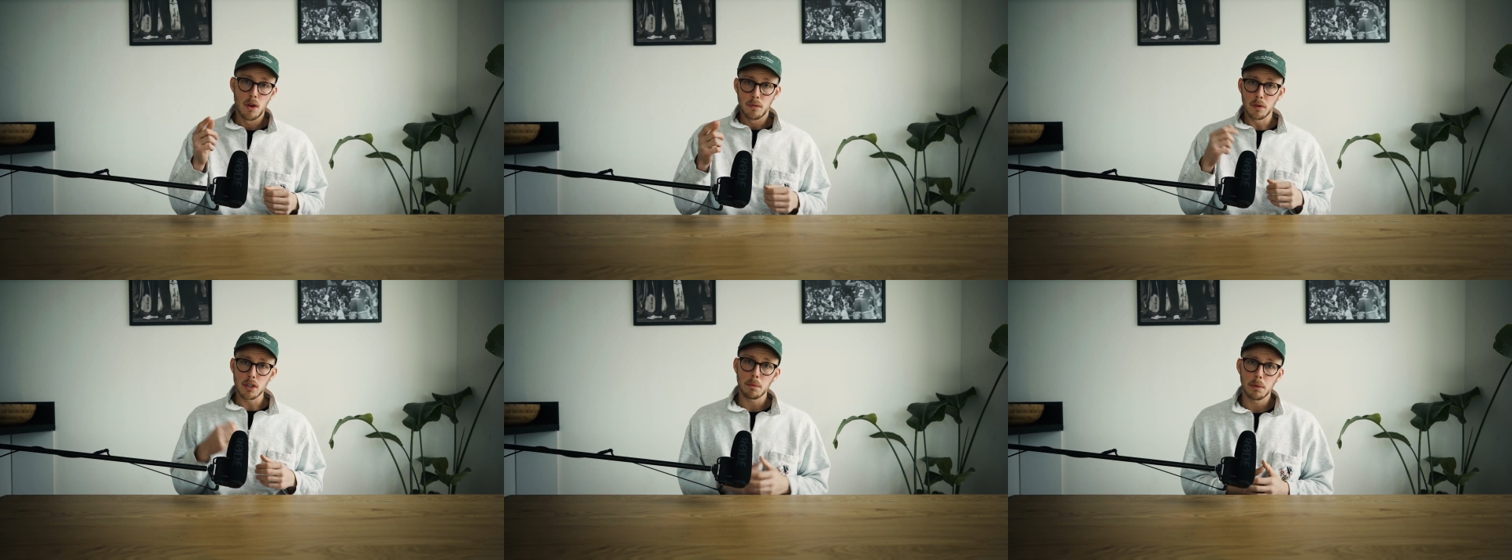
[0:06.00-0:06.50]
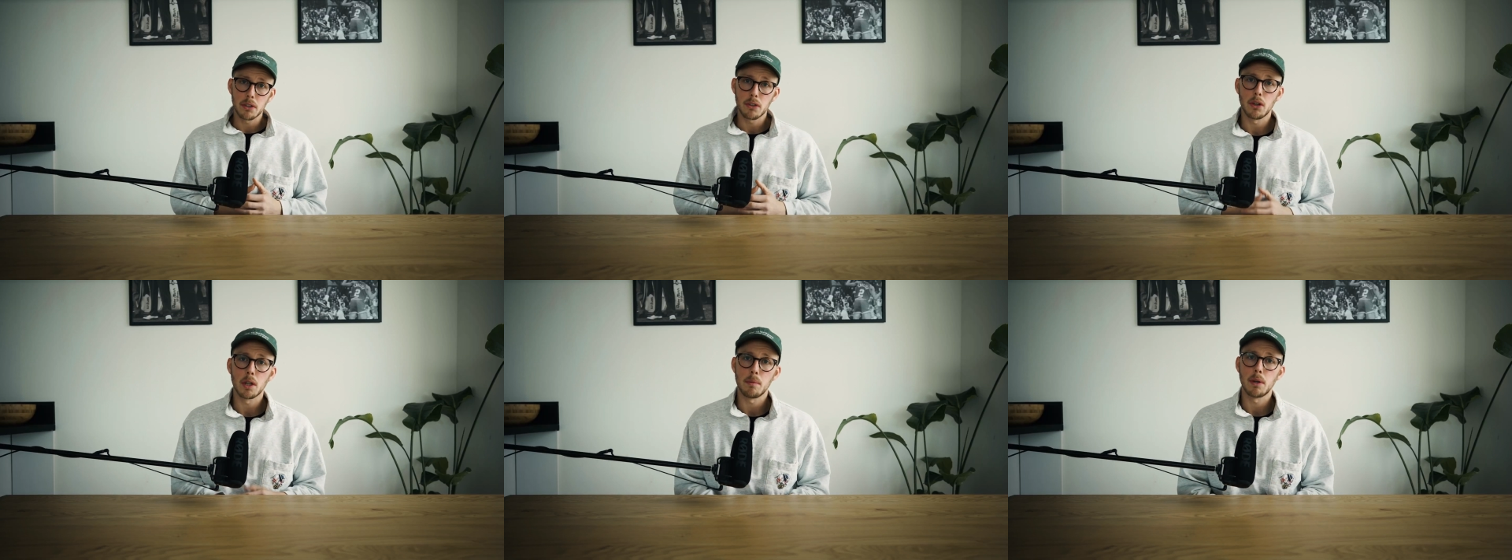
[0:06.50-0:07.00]
First, I want to
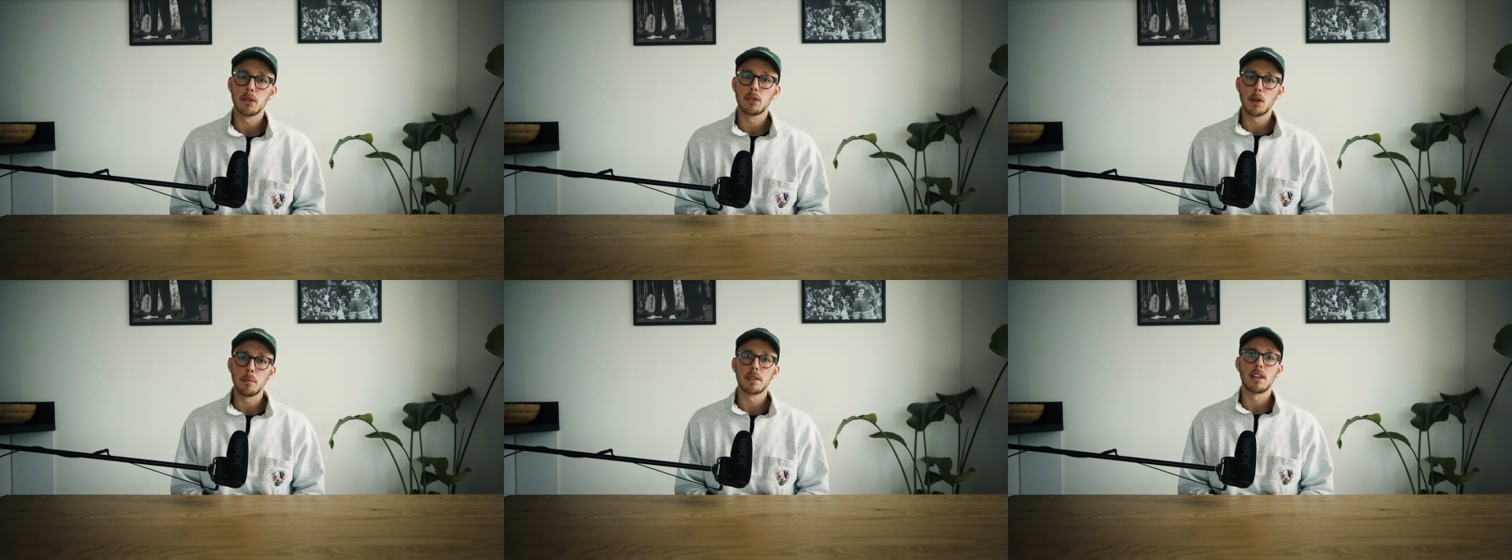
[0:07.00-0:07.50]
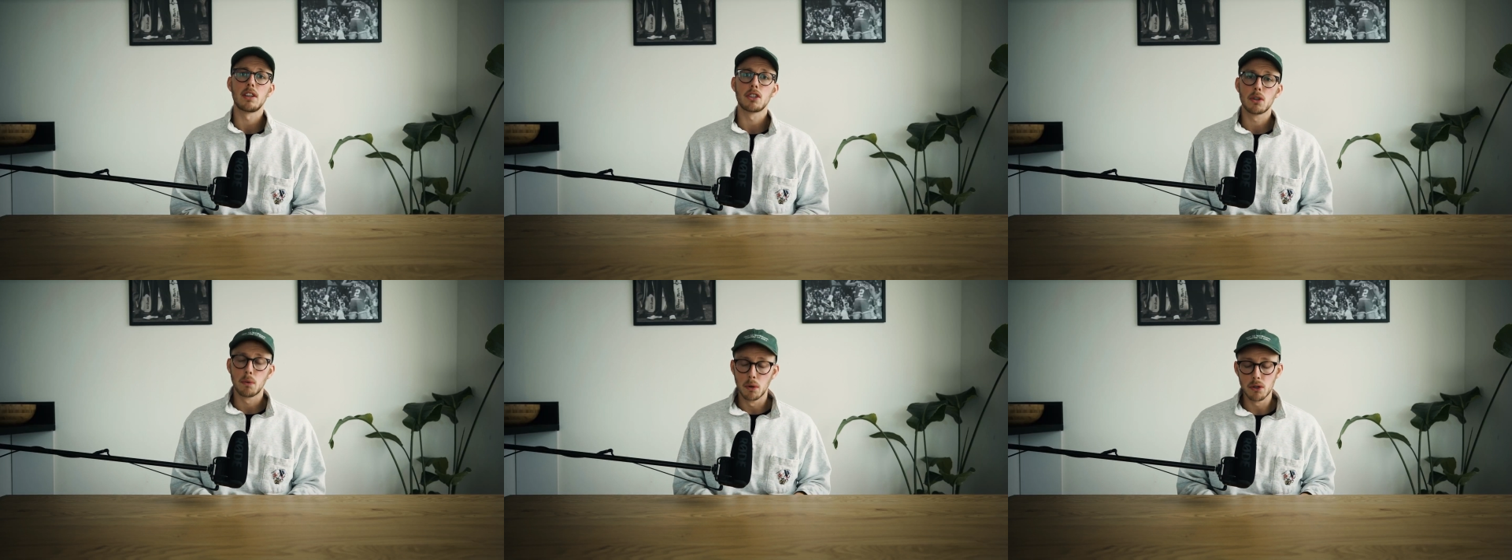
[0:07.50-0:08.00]
talk about a topic that is
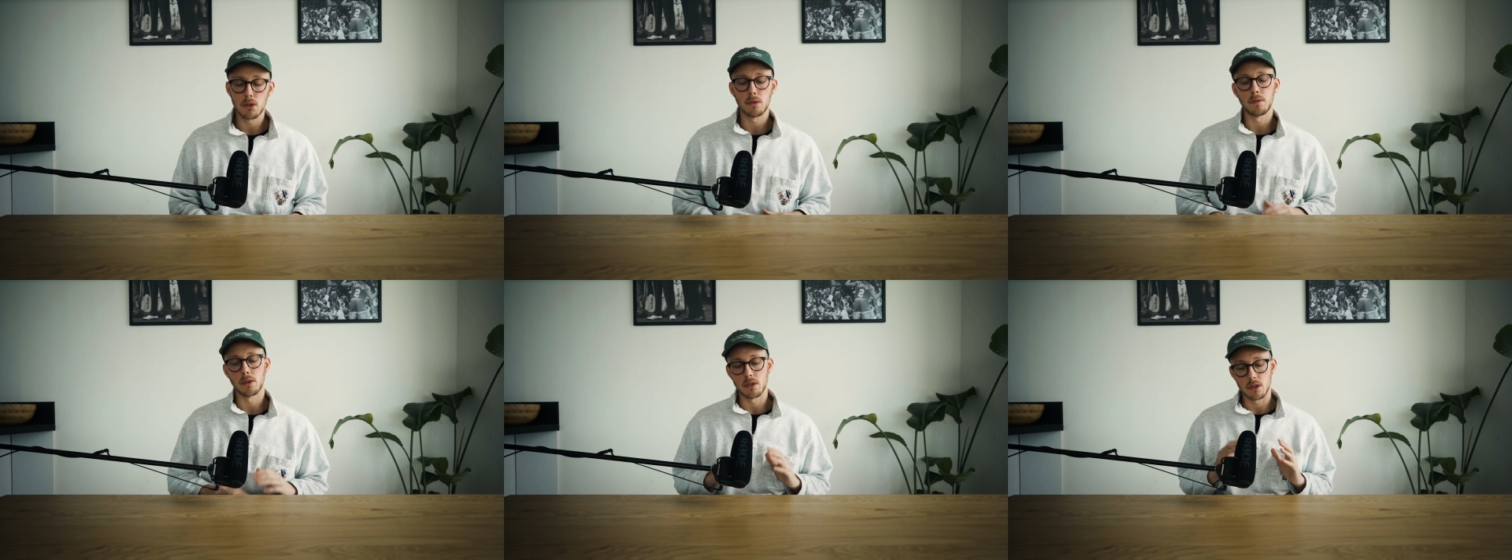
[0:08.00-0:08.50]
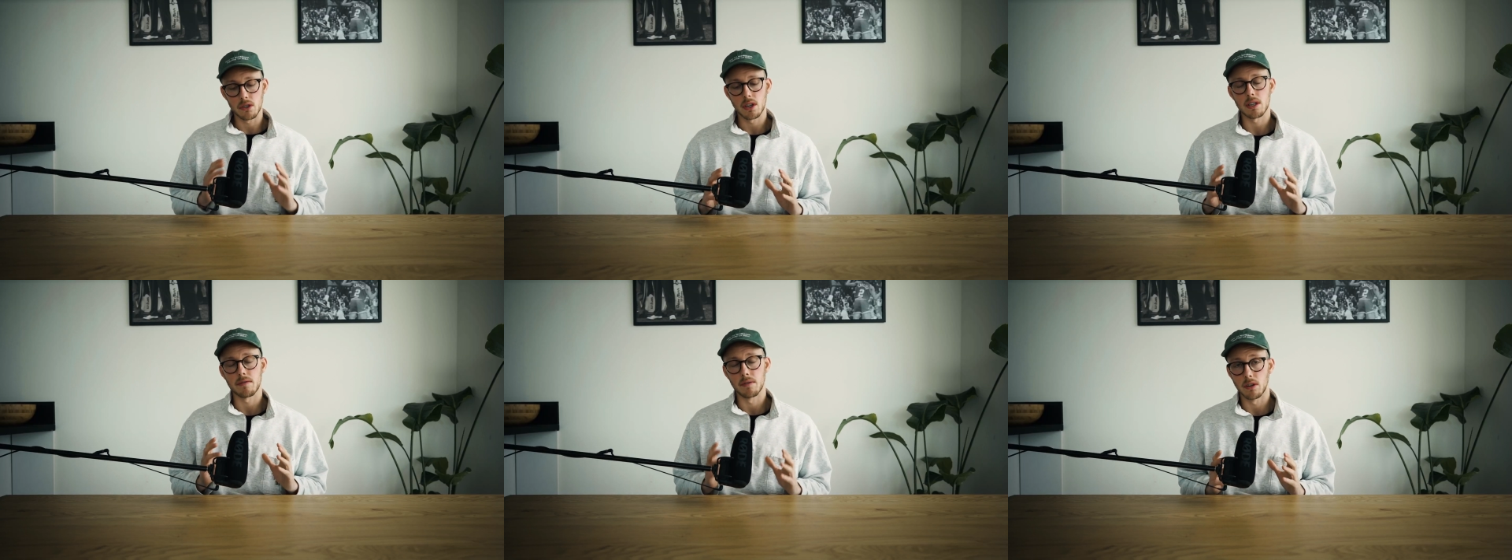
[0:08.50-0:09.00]
crucial for the
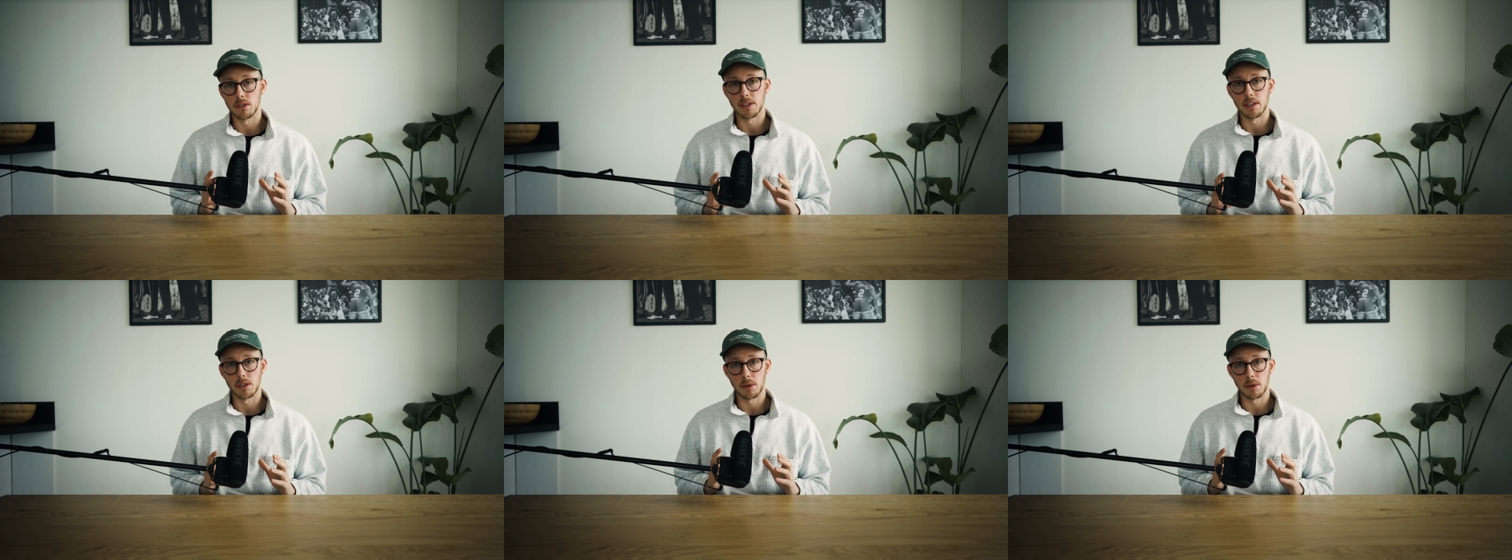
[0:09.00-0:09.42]
success of content